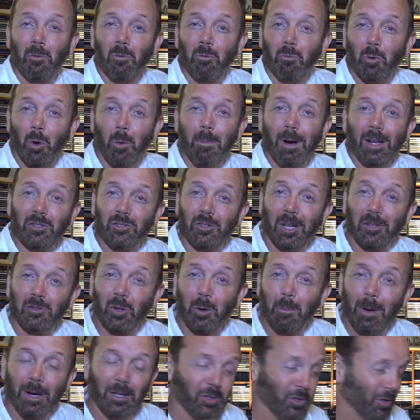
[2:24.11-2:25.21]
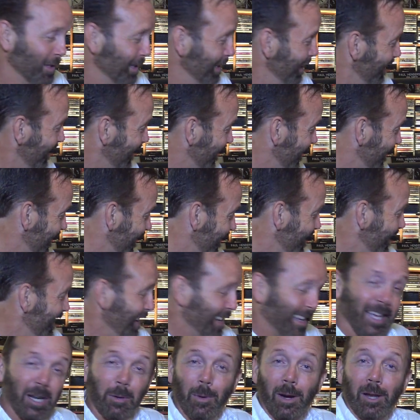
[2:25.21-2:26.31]
Robots, not so much.
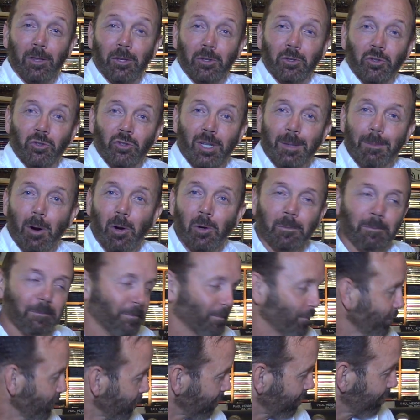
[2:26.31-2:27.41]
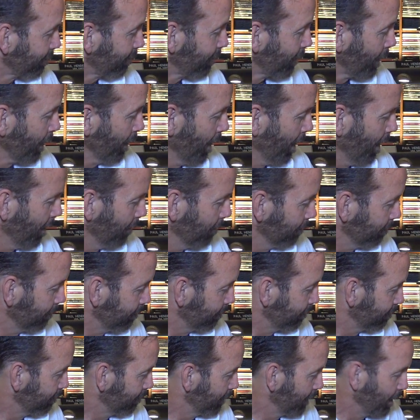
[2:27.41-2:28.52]
Anyway, this is Jibo. Um,
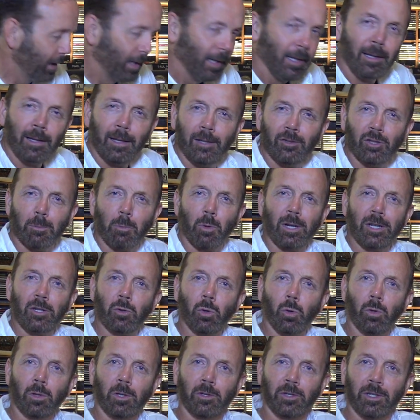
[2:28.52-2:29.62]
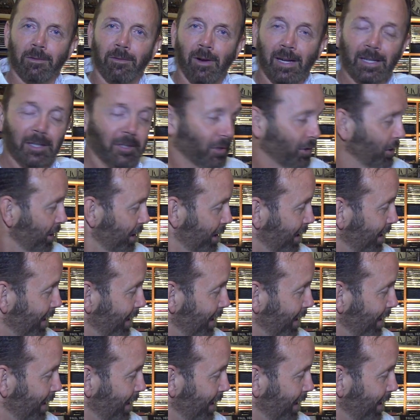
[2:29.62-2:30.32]
he's a pretty cool little device.